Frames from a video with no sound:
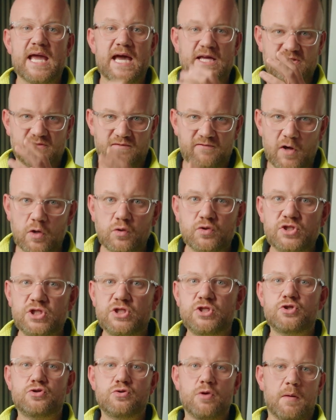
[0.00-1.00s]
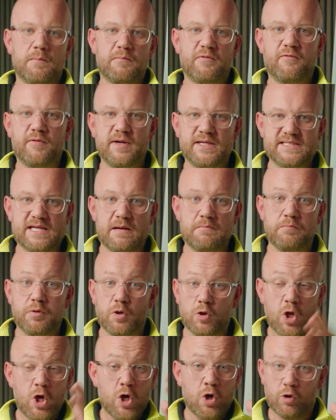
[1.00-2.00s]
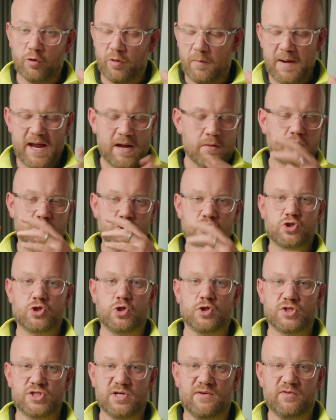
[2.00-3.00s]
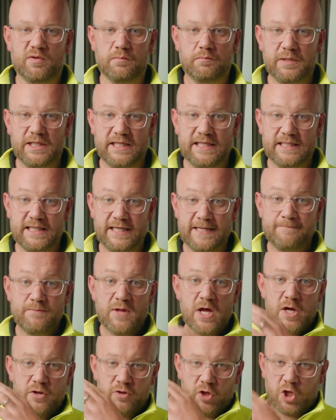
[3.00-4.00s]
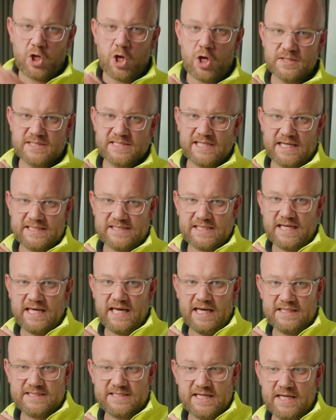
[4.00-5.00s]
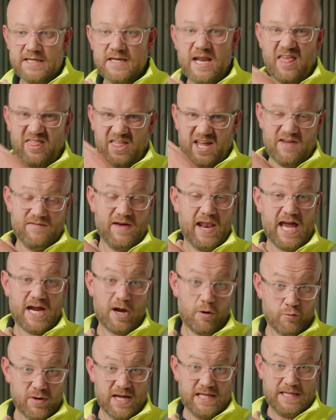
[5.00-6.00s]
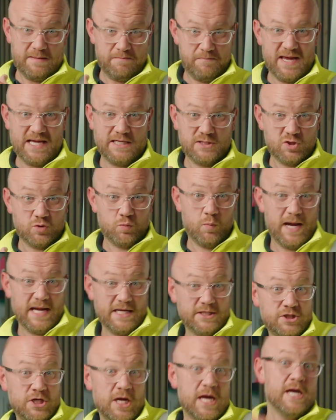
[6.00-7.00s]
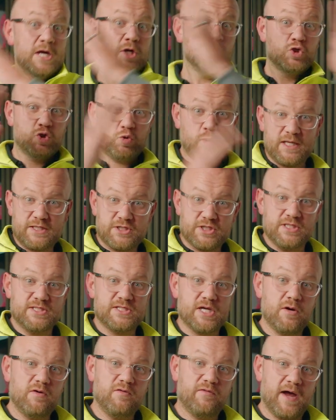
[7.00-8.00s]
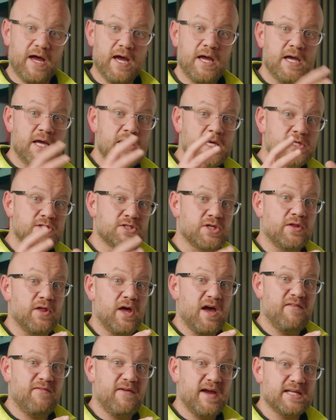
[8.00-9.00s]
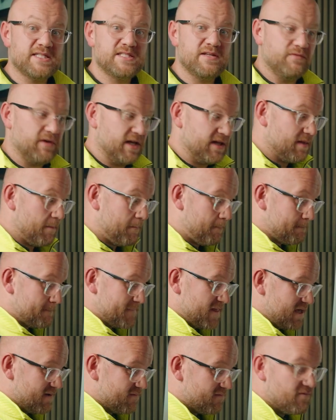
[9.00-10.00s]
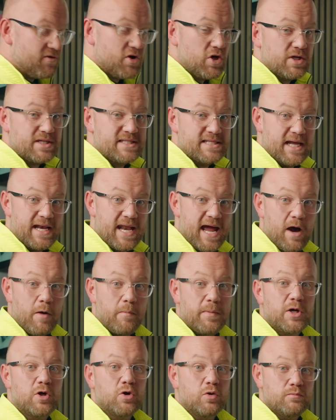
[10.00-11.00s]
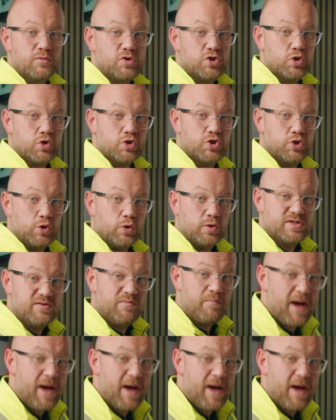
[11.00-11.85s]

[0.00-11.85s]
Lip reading: has a voltage drop, for example, or the power just cuts off completely, the contactor kicks in, think of it like a really big switch, switches over so that effectively the inverter now becomes your source of